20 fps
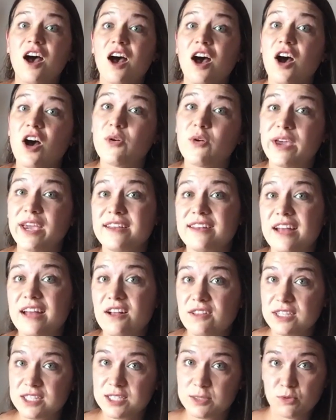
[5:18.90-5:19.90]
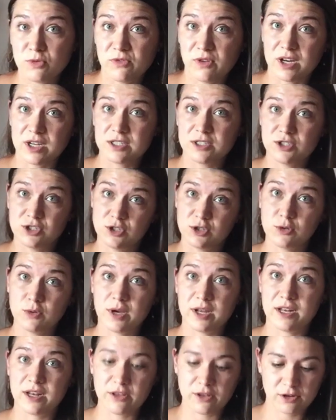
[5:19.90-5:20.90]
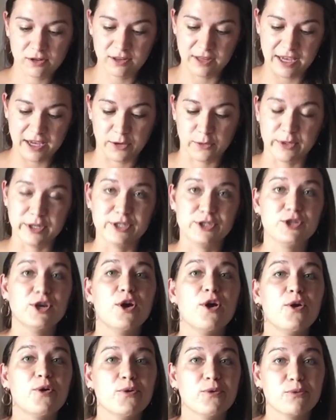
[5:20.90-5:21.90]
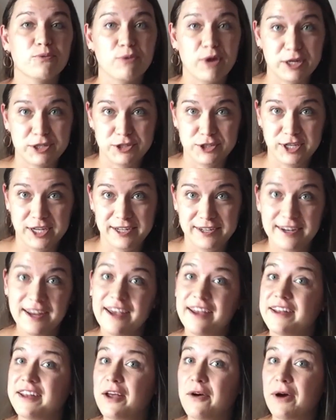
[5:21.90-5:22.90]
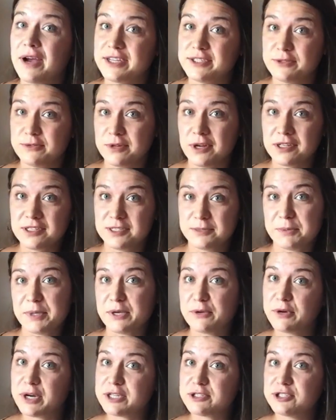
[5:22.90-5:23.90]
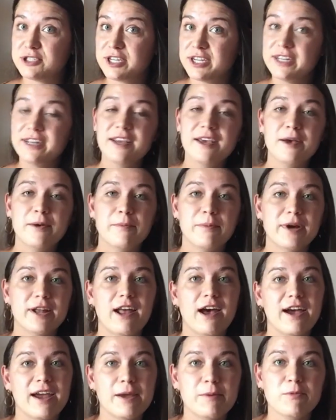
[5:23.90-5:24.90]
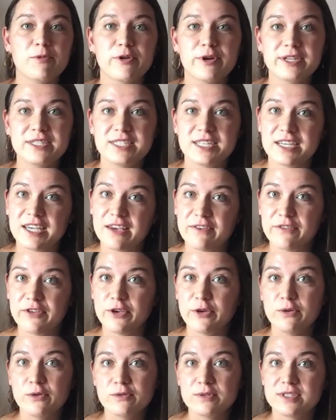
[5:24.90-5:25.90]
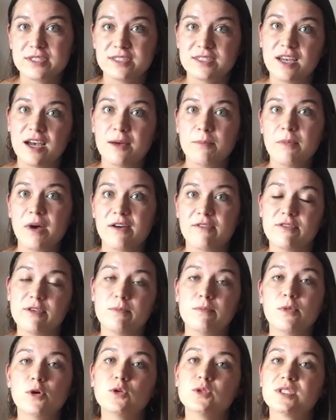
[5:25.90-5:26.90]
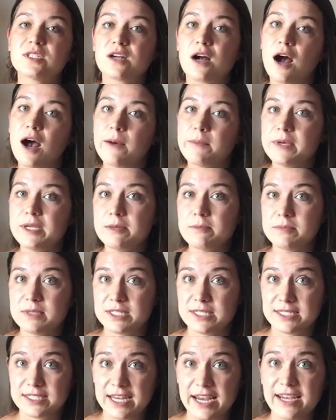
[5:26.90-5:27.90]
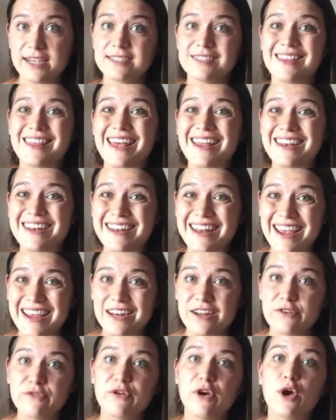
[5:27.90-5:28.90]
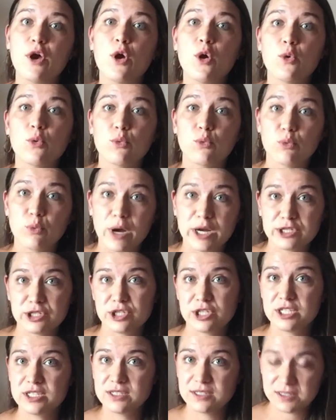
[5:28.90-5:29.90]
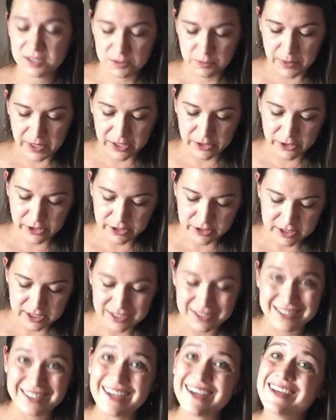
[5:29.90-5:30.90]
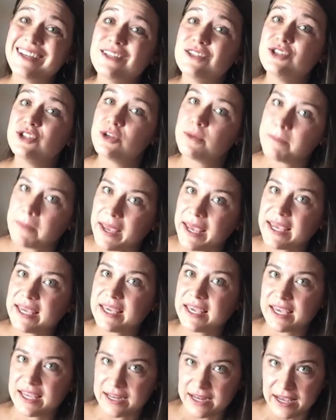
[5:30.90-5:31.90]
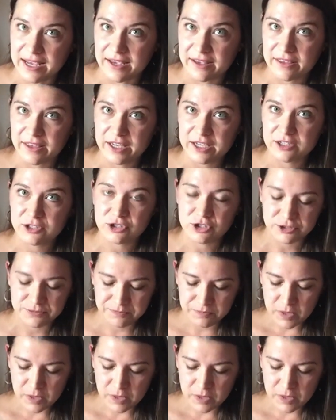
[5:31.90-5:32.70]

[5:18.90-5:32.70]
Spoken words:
Okay, now let's move on to another language, Russian. Now, I do not speak Russian, but I am going to give you some of the most common mistakes that native Russian speakers tend to make in English.